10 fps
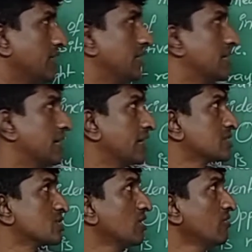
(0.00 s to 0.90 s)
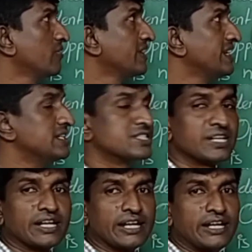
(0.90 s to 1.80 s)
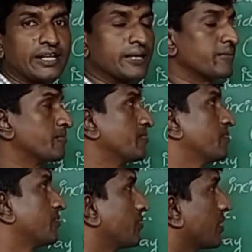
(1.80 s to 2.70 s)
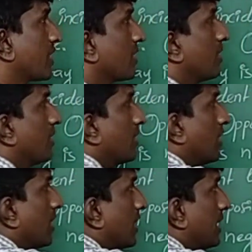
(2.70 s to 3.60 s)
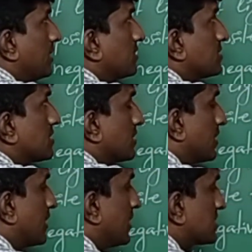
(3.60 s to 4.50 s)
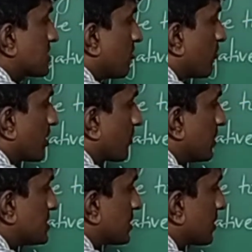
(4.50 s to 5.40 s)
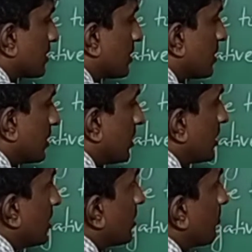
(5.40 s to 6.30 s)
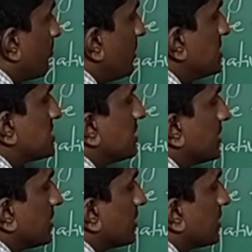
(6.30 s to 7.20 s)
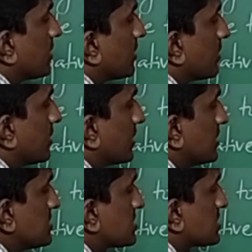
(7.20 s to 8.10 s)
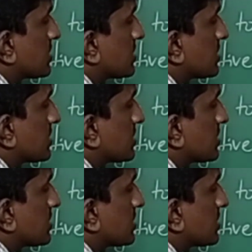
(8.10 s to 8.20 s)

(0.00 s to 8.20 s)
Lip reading: in the direction of incident light ray. And radius of curvature PC, that is